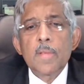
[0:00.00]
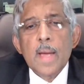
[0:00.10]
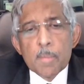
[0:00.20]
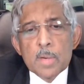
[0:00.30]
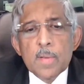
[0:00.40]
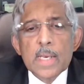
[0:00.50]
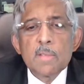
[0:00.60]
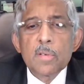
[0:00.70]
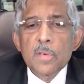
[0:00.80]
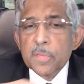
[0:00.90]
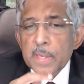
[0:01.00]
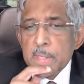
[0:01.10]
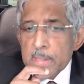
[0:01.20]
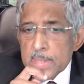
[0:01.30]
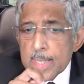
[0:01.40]
I've been waiting for 50
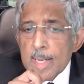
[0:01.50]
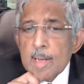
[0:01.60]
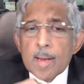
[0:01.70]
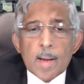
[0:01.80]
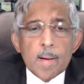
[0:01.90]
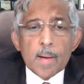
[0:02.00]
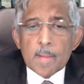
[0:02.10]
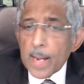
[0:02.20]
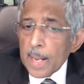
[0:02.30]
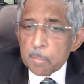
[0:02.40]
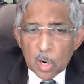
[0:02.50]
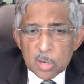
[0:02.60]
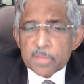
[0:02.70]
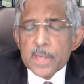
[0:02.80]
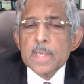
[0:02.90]
years and I'm
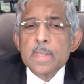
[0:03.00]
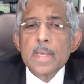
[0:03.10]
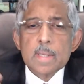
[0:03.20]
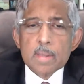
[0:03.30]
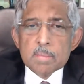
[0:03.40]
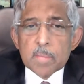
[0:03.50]
confident that